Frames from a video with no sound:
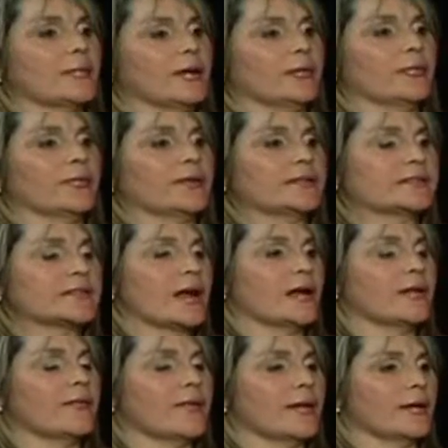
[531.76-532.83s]
what's happening within
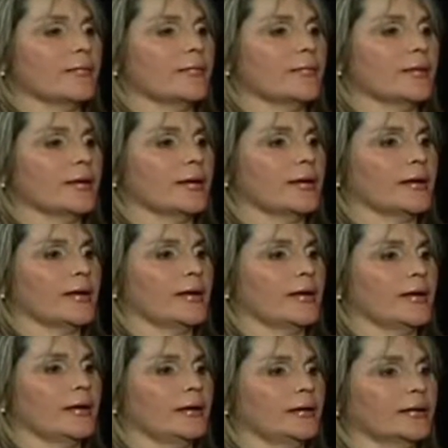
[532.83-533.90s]
inside of them,
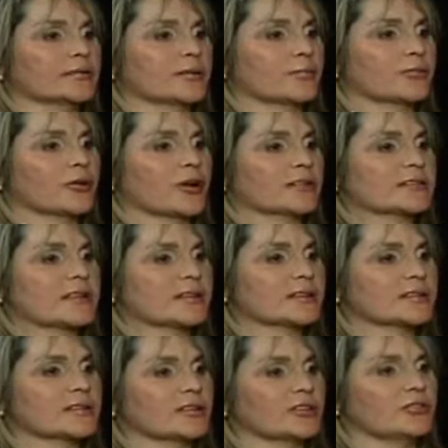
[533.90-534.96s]
and it's a
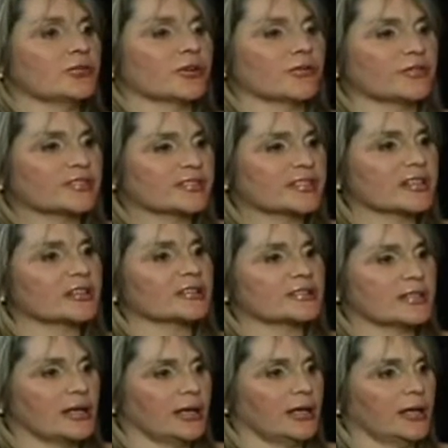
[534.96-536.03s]
process that you are
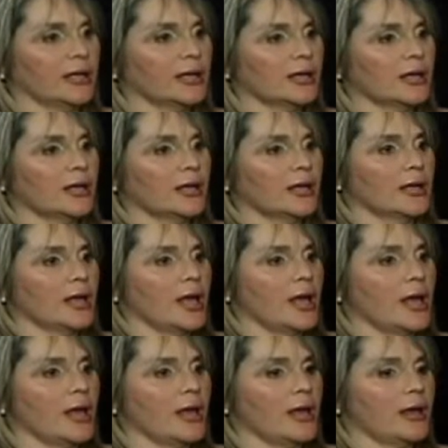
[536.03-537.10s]
facilitating,
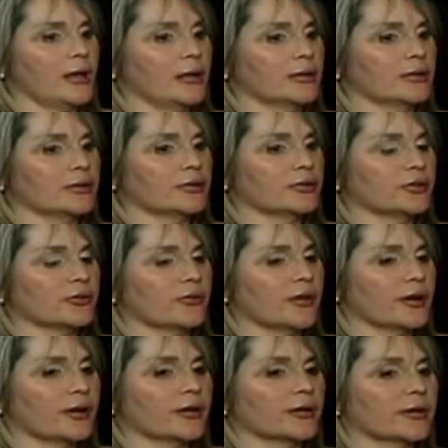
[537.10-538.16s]
and
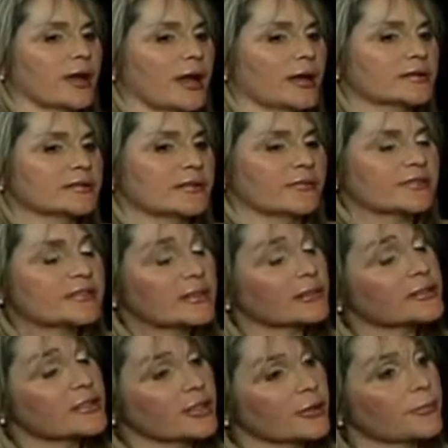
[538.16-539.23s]
you're there as a
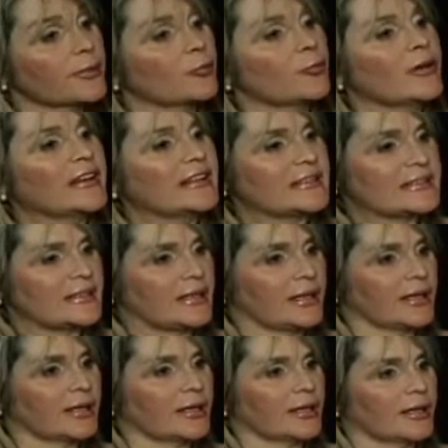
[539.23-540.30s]
facilitator but
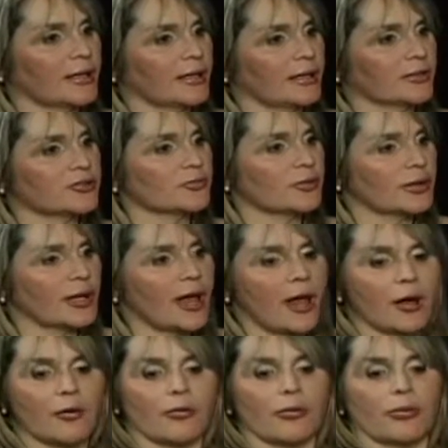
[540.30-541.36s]
witnessing to
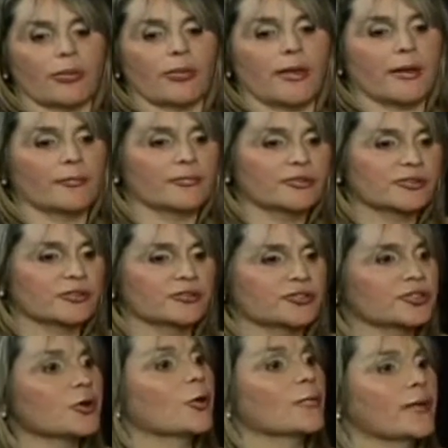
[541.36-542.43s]
allow them
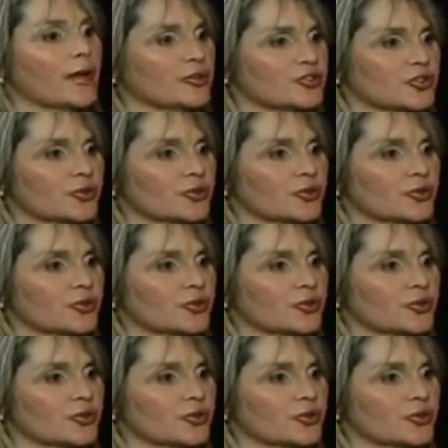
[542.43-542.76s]
to go on